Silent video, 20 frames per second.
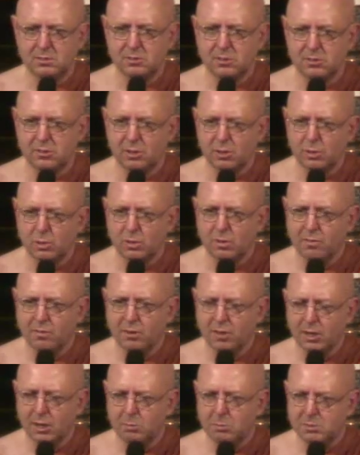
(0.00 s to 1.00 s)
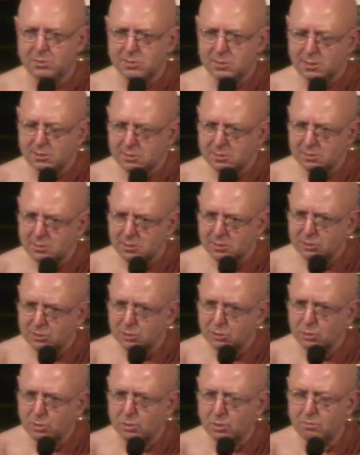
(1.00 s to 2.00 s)
And the law of karma says it's
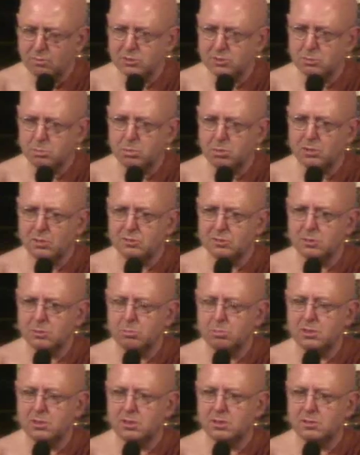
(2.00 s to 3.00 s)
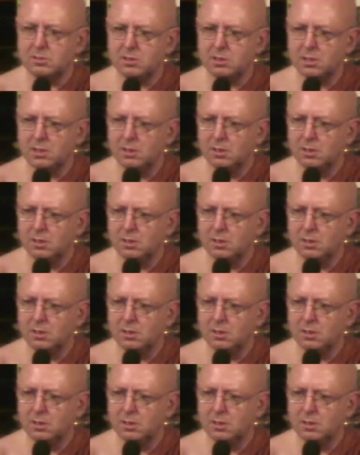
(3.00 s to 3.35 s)
your responsibility